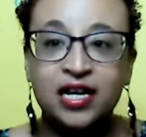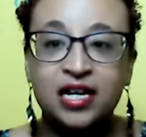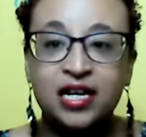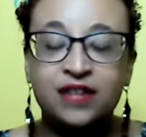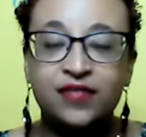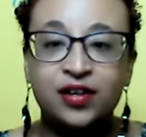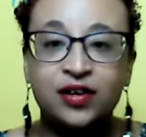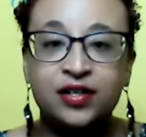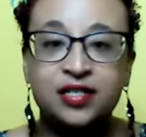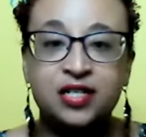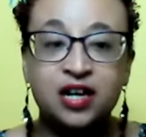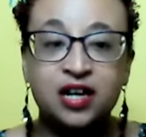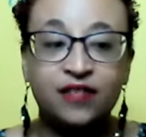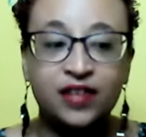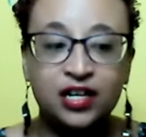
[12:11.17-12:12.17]
And if there is
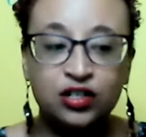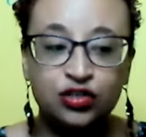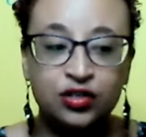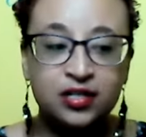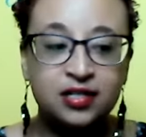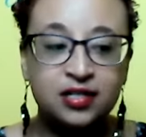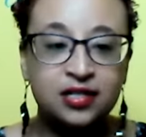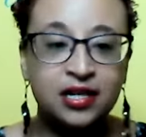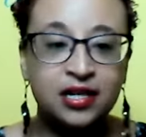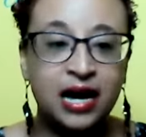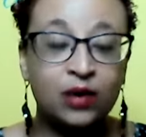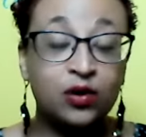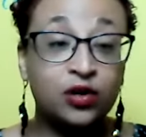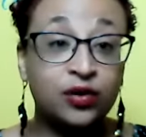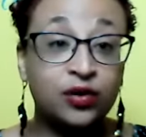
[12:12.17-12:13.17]
enough interest, then
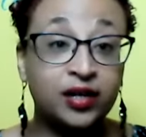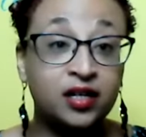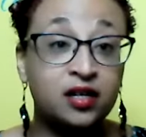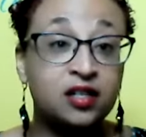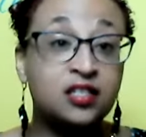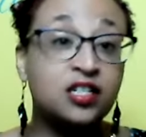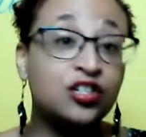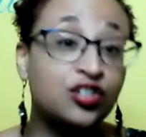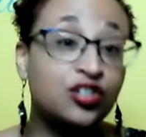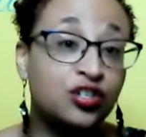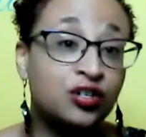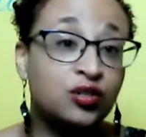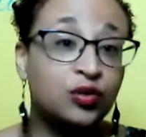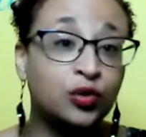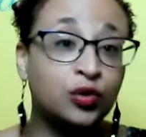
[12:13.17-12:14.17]
I will create
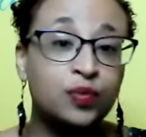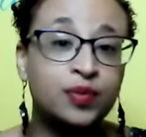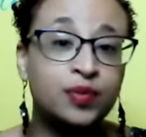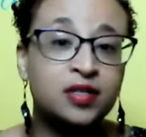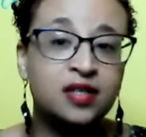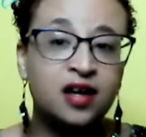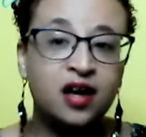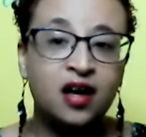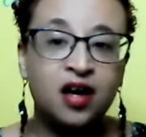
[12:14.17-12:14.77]
additional groups